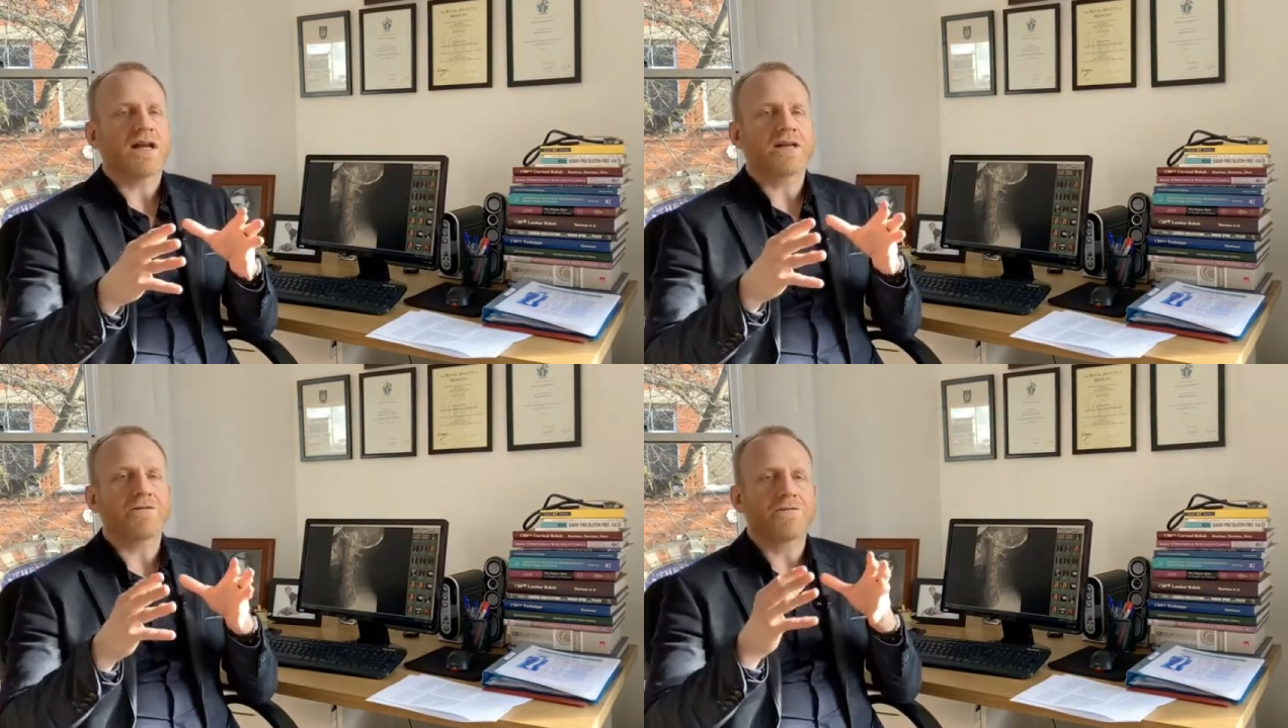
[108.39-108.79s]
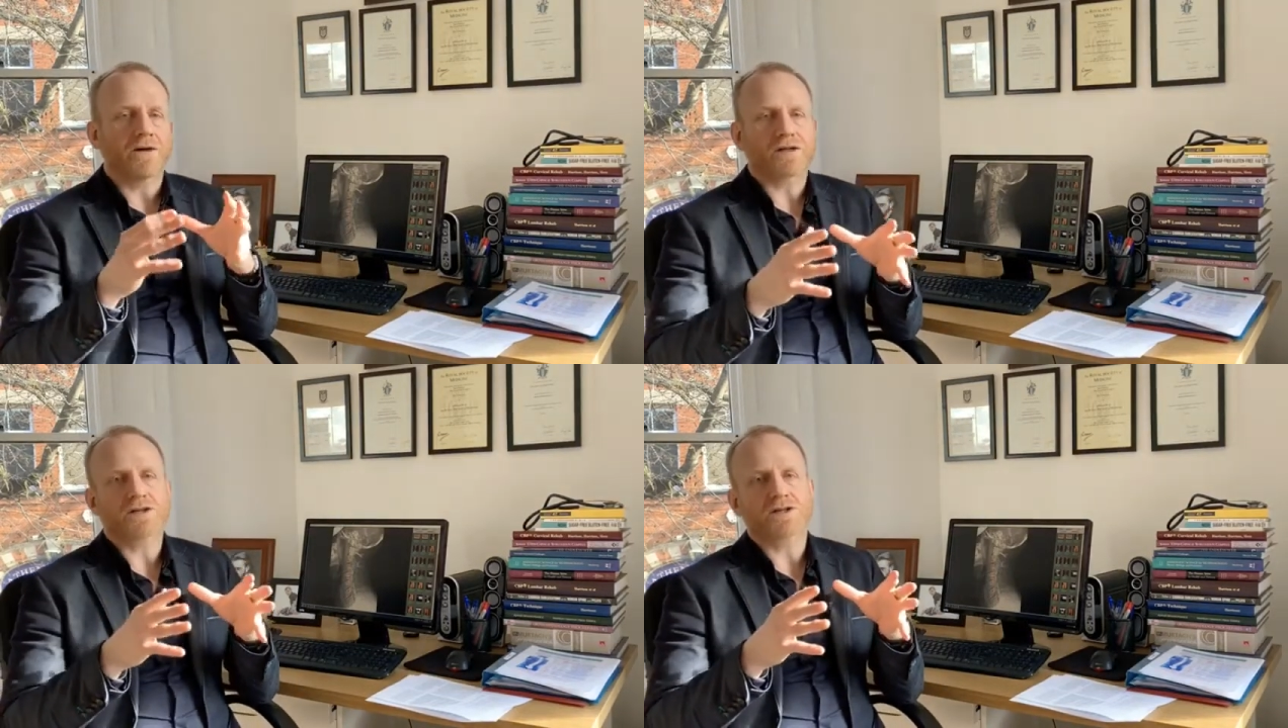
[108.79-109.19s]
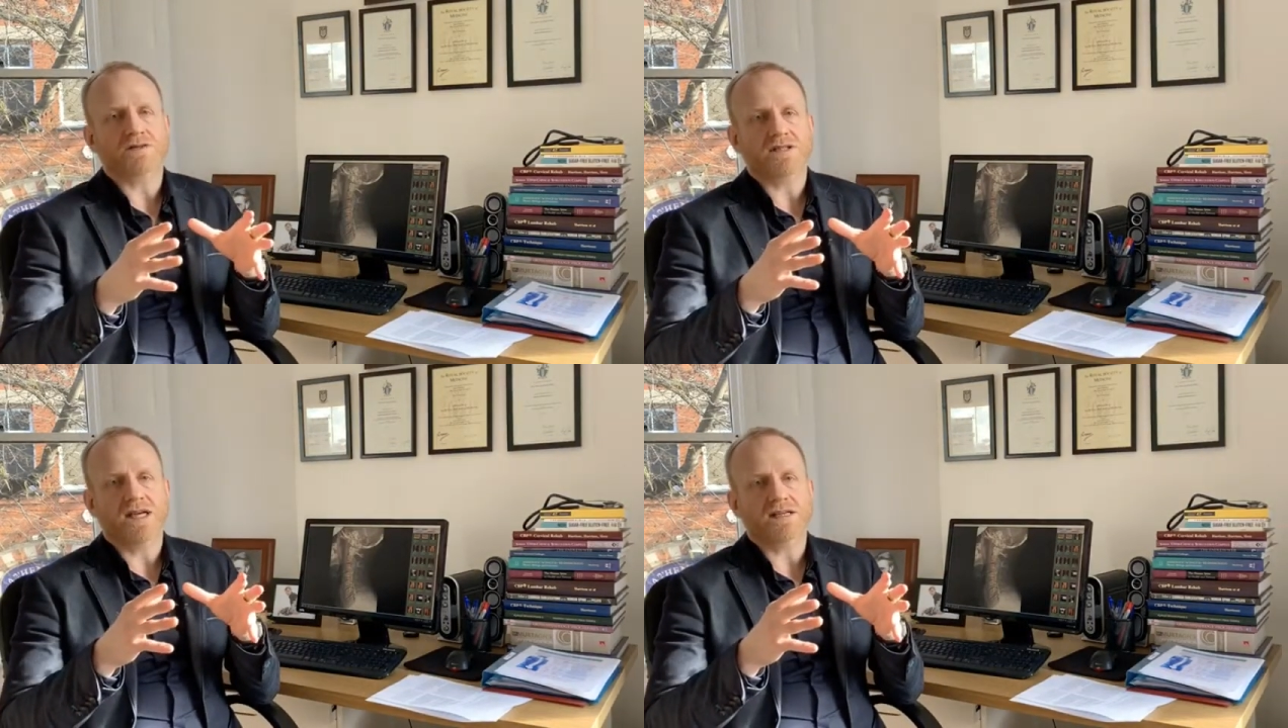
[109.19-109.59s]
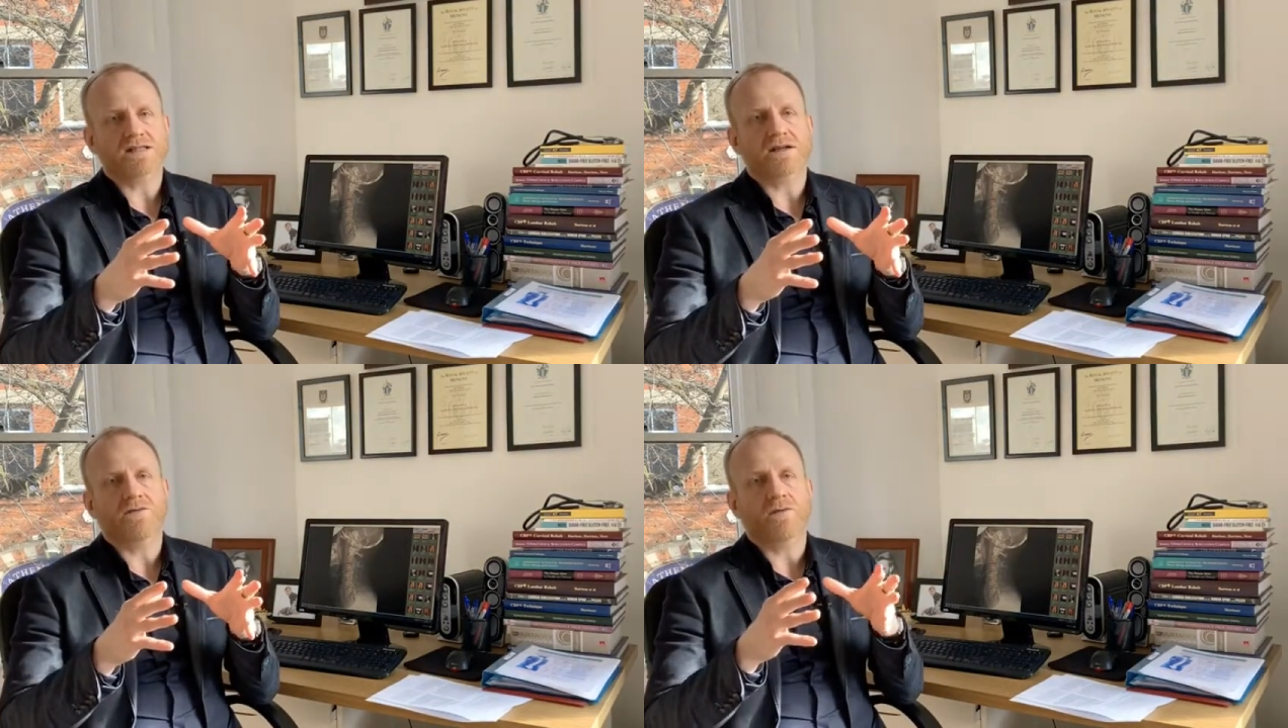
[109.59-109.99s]
a functional
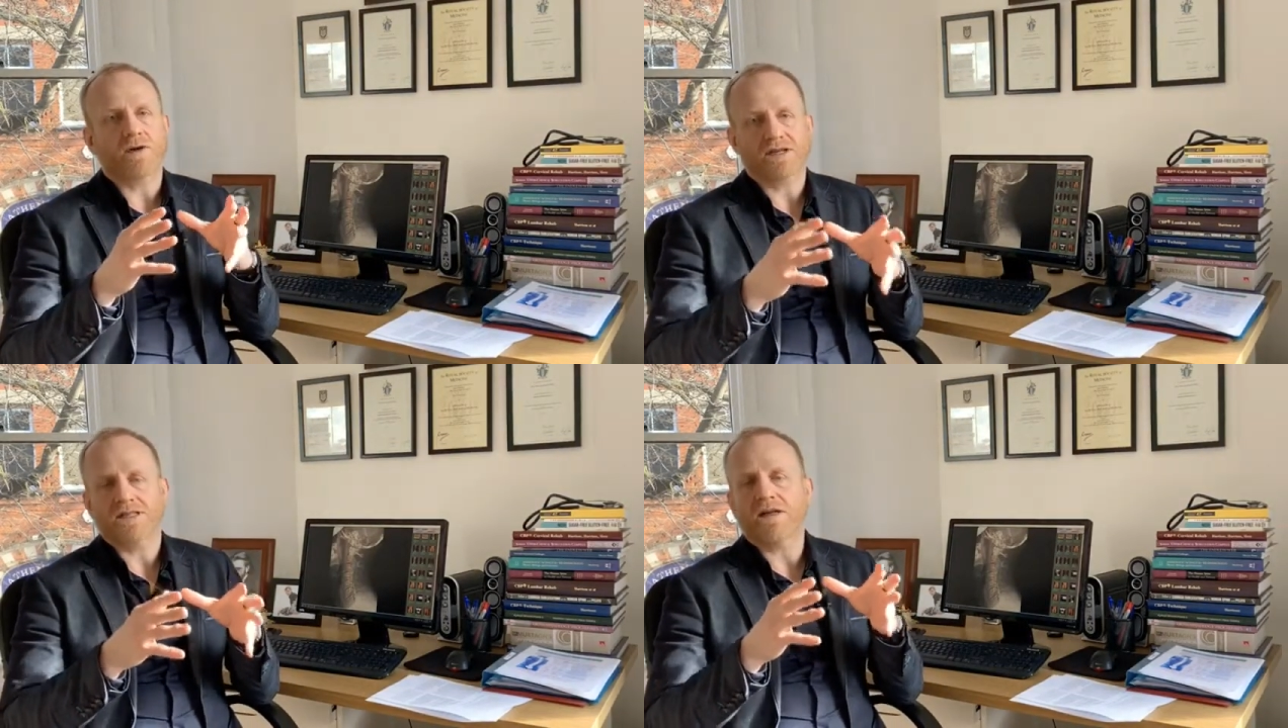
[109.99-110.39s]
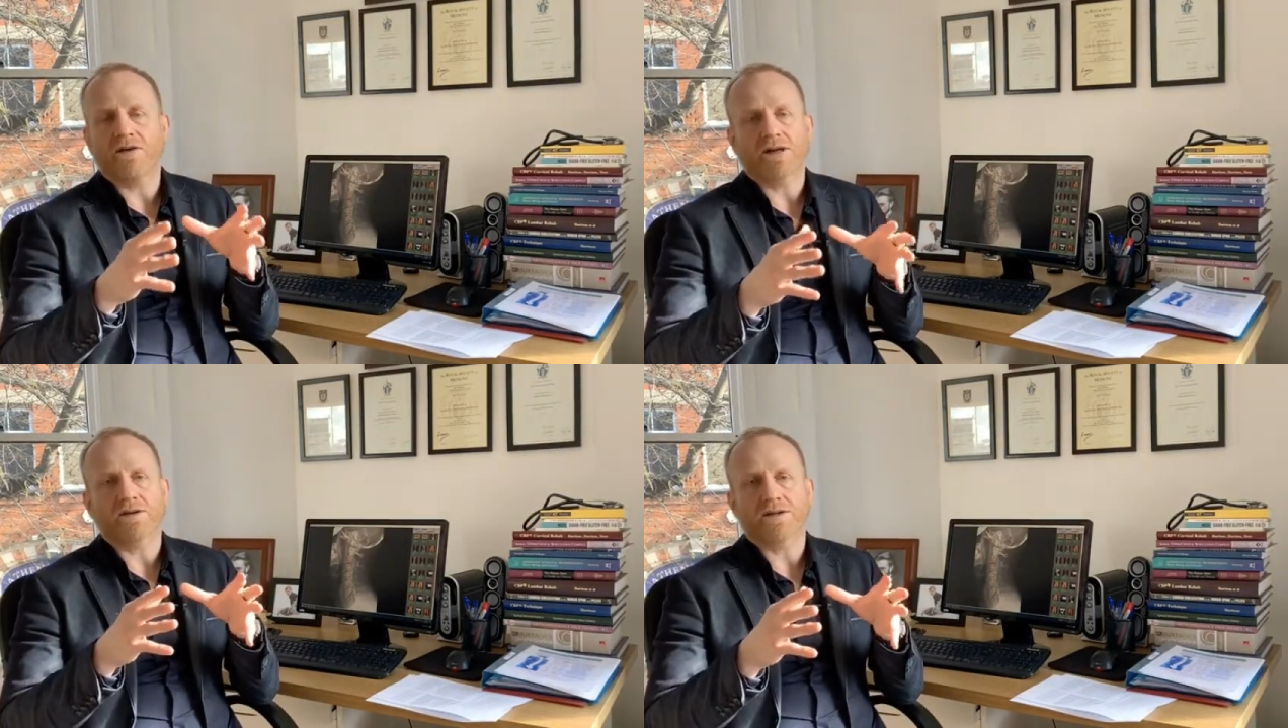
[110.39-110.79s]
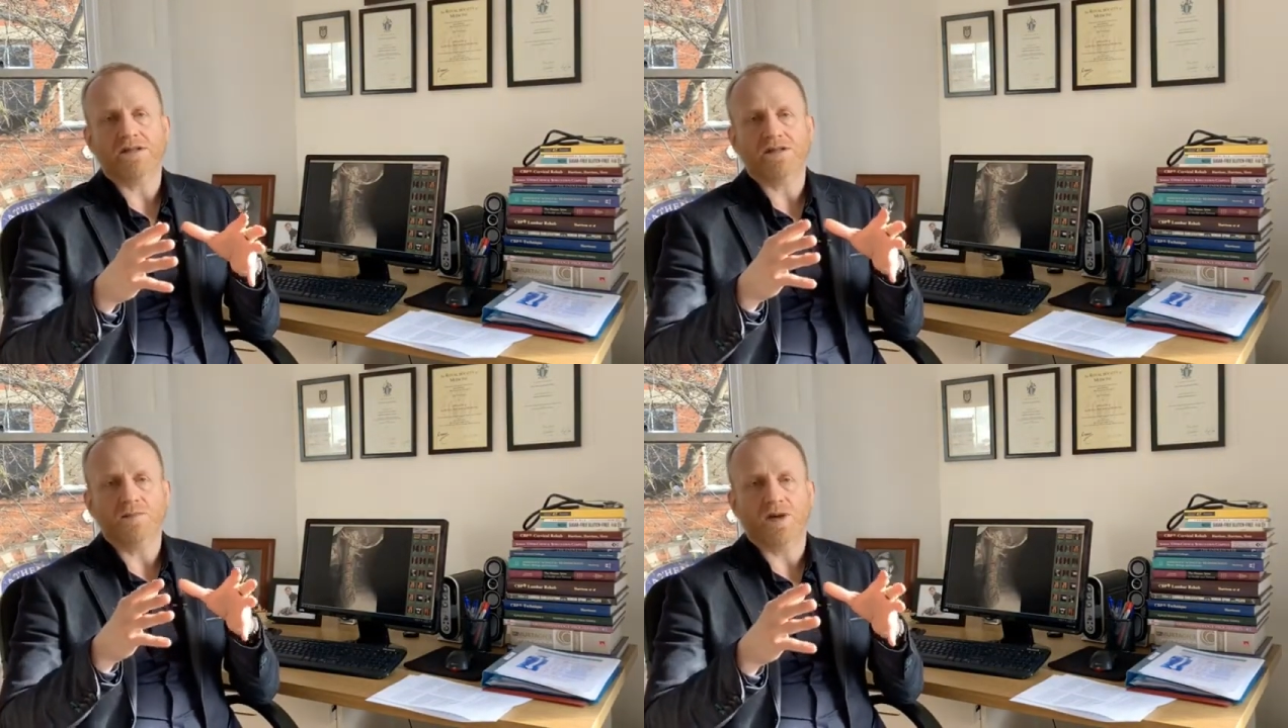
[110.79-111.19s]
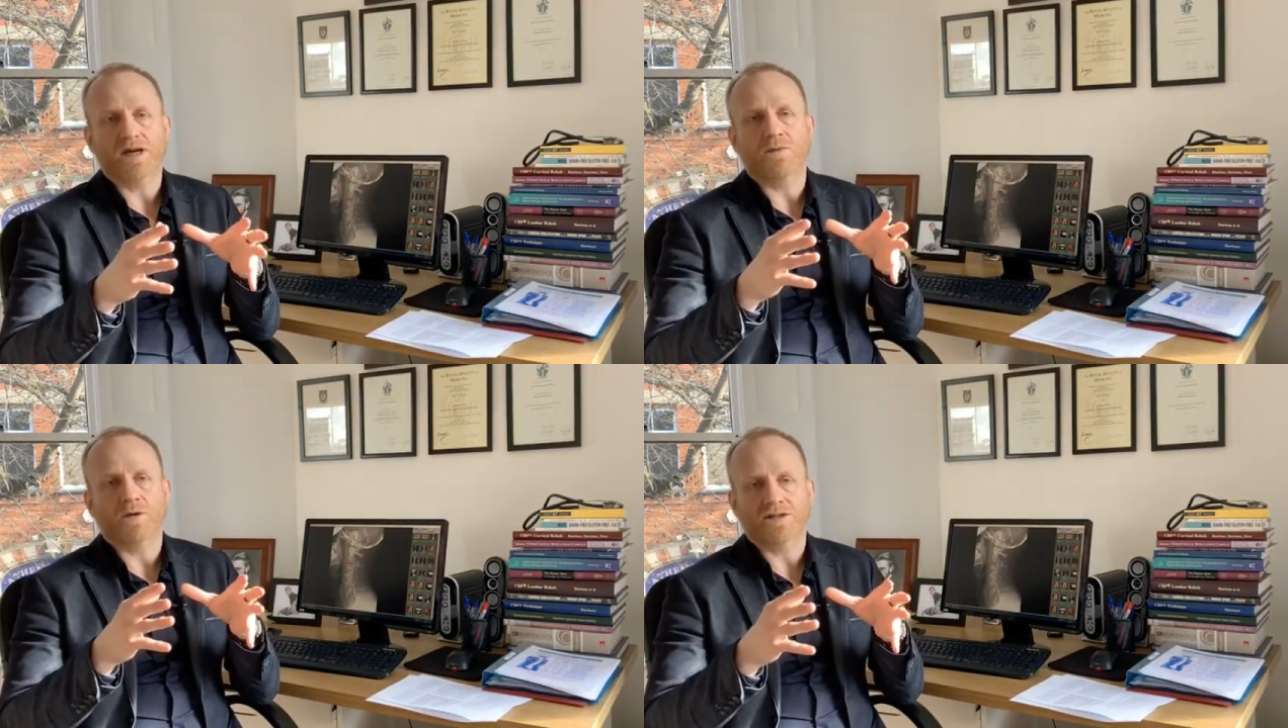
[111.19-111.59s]
test of what is going on in the
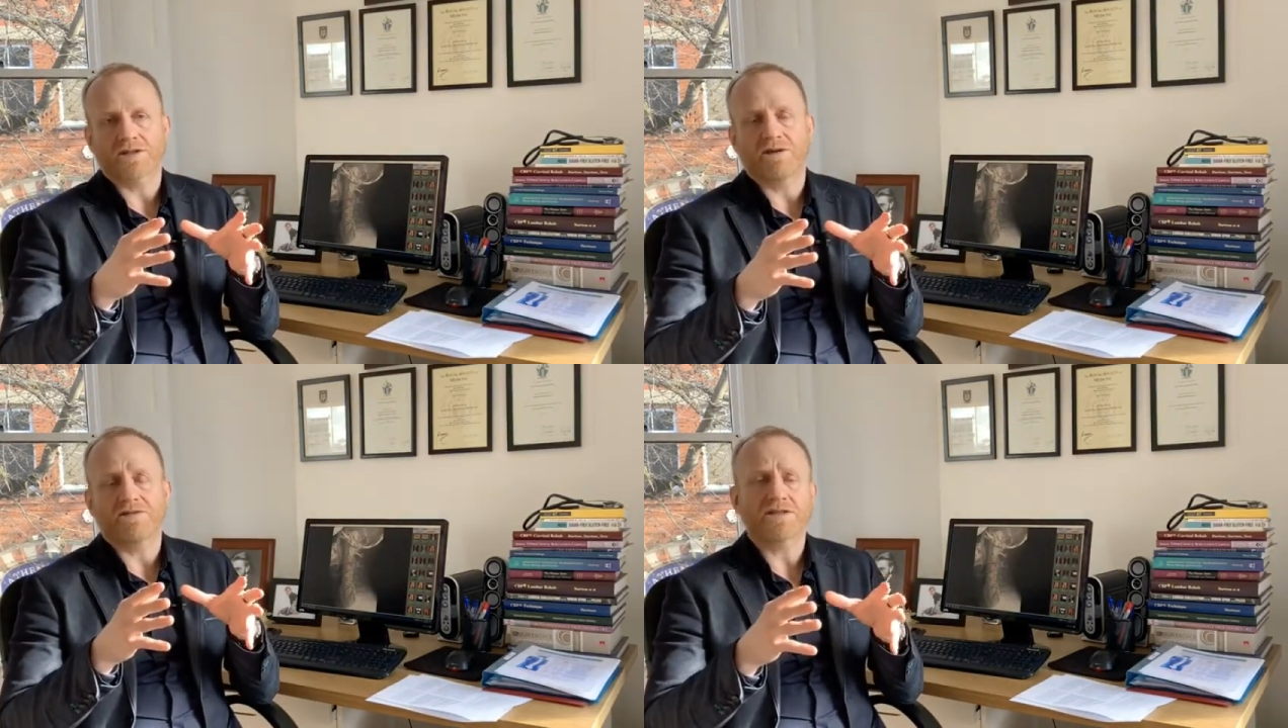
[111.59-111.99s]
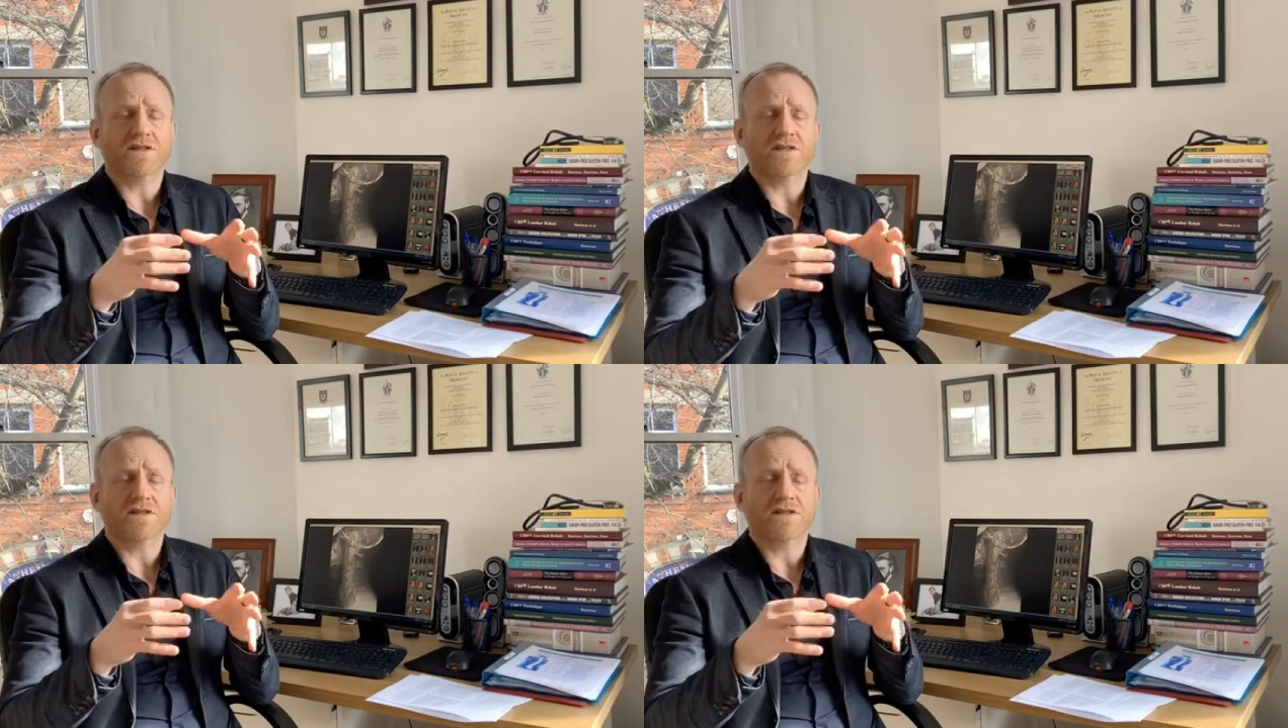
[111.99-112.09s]
spine whatsoever.